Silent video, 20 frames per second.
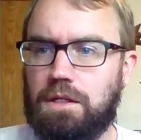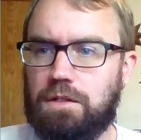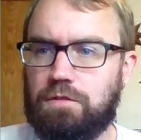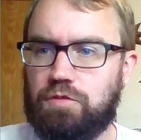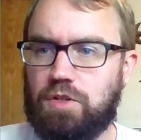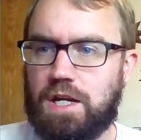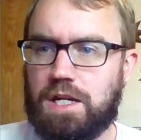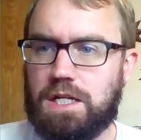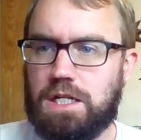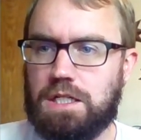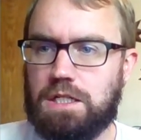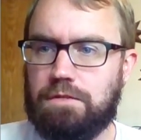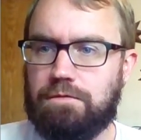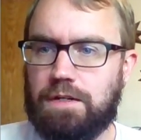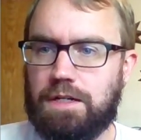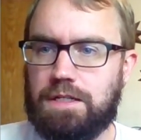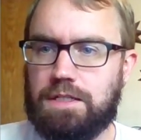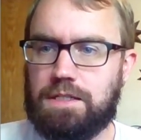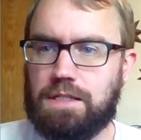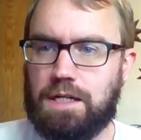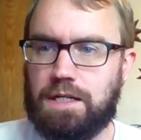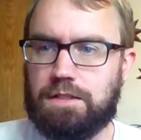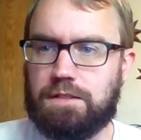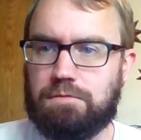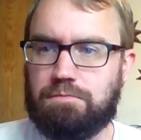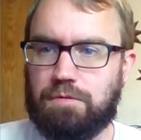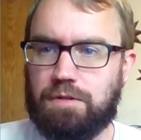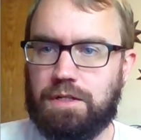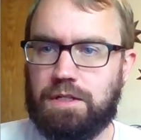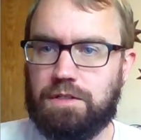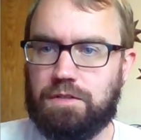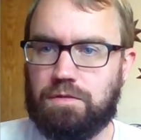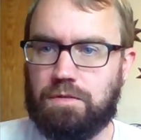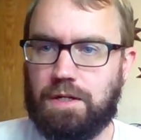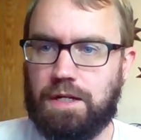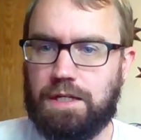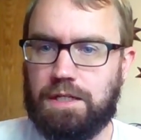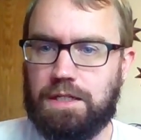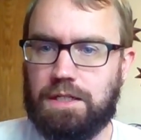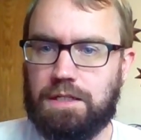Tracking device at spring
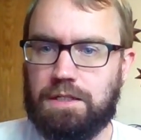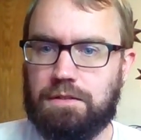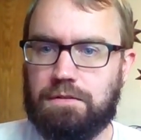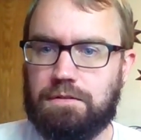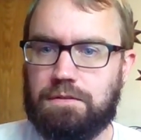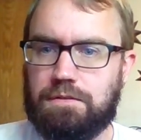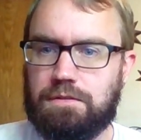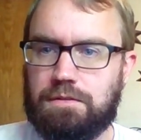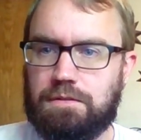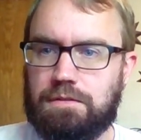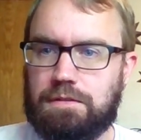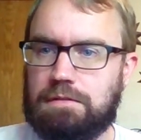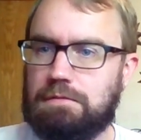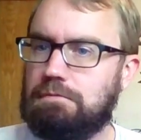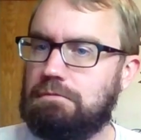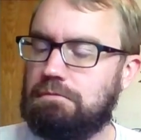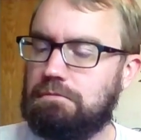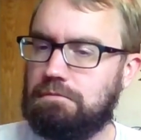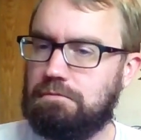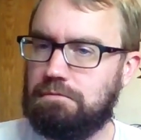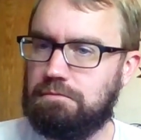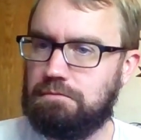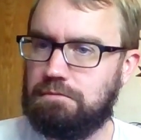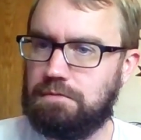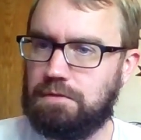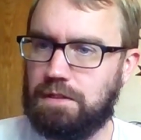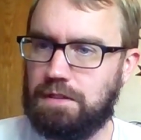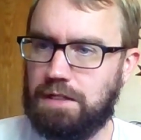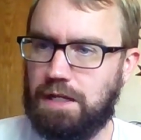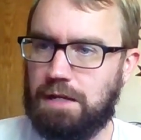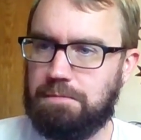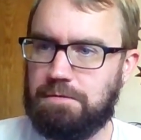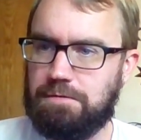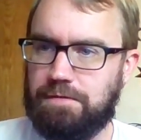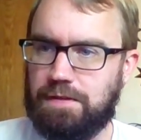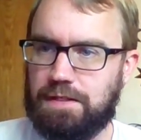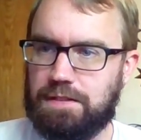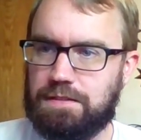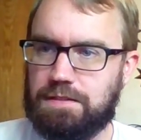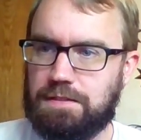training. Unhappy
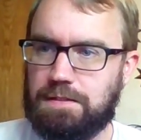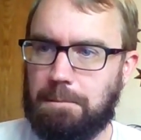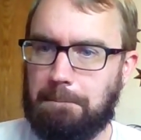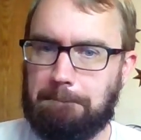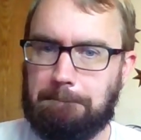face.